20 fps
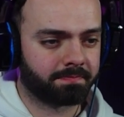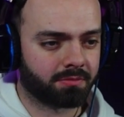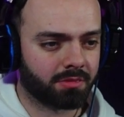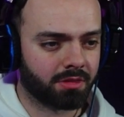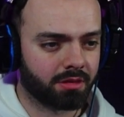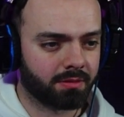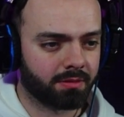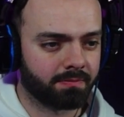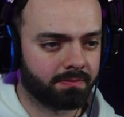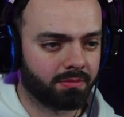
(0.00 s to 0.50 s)
him
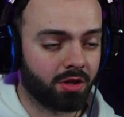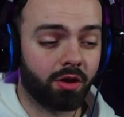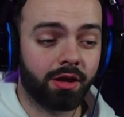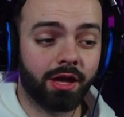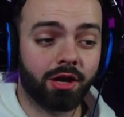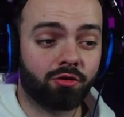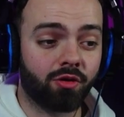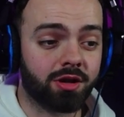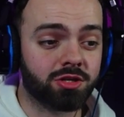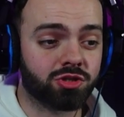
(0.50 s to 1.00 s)
out.
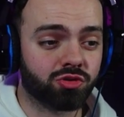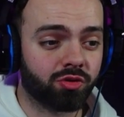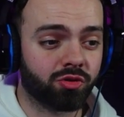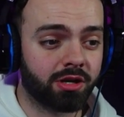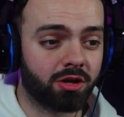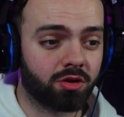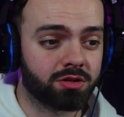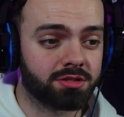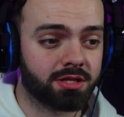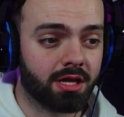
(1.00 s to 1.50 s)
Yeah, Gran
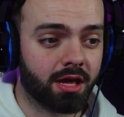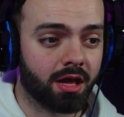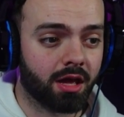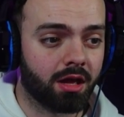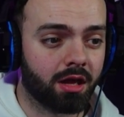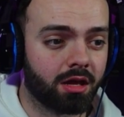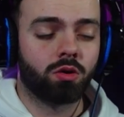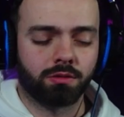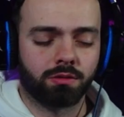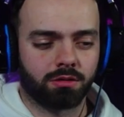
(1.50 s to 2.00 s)
Torino's there.
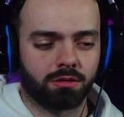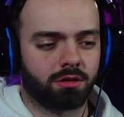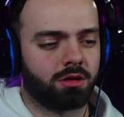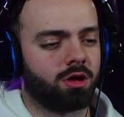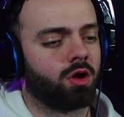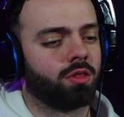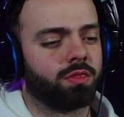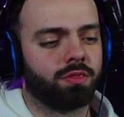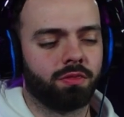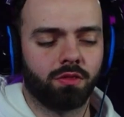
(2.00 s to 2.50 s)

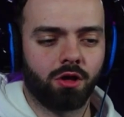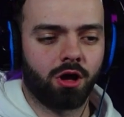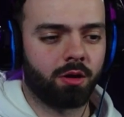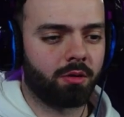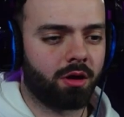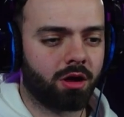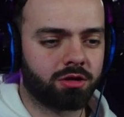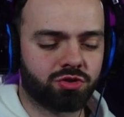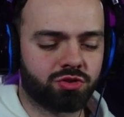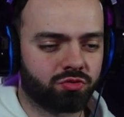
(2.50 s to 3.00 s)
Oh,
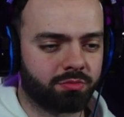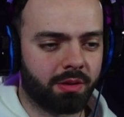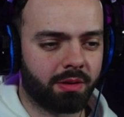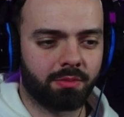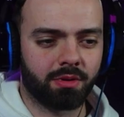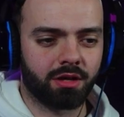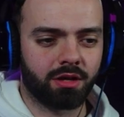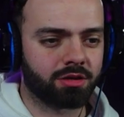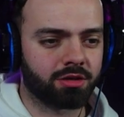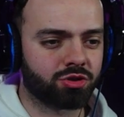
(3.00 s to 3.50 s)
Oh, I just
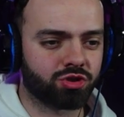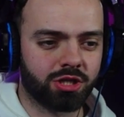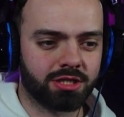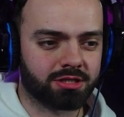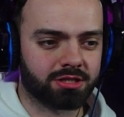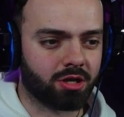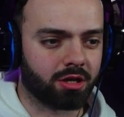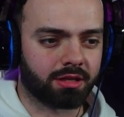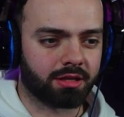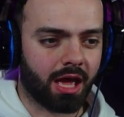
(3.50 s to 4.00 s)
remember that
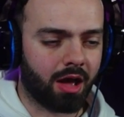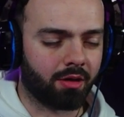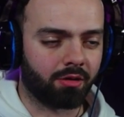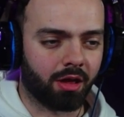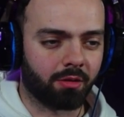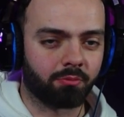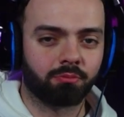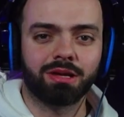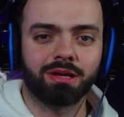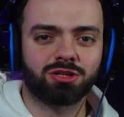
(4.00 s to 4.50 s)
shit's going down.
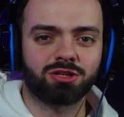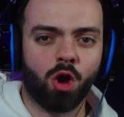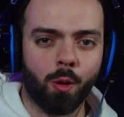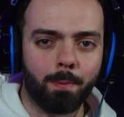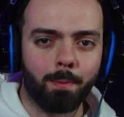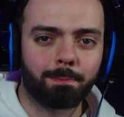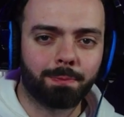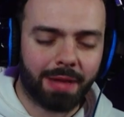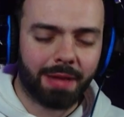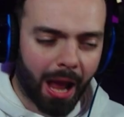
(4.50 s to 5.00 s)
Like it's
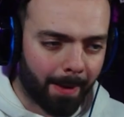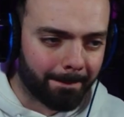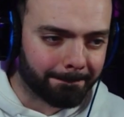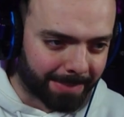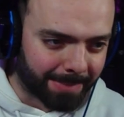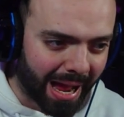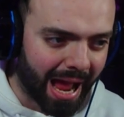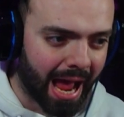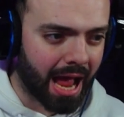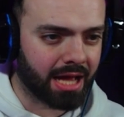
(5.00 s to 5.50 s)
going
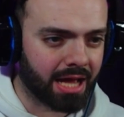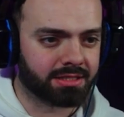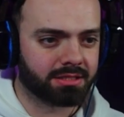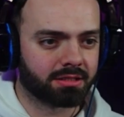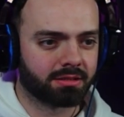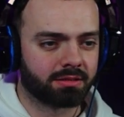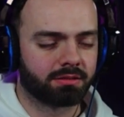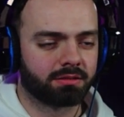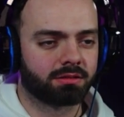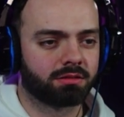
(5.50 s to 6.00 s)
down bad.
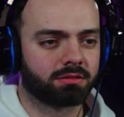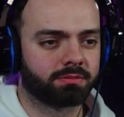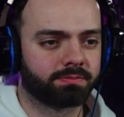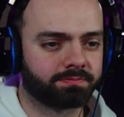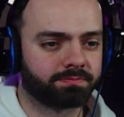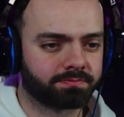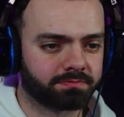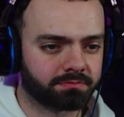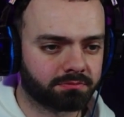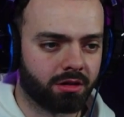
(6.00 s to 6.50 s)
Right
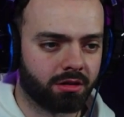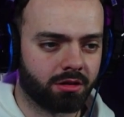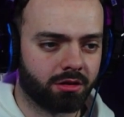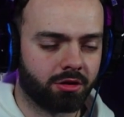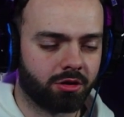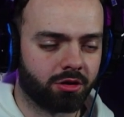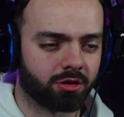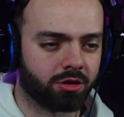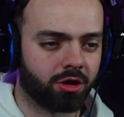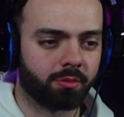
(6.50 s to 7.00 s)
decision.
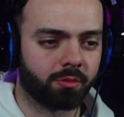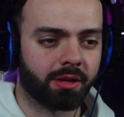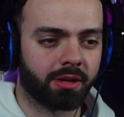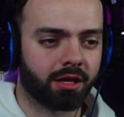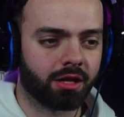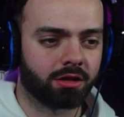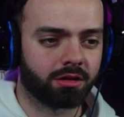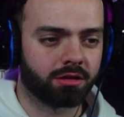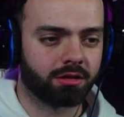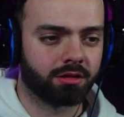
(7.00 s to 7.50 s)
Oh, this I'm
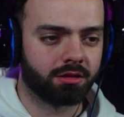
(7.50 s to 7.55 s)
getting. You would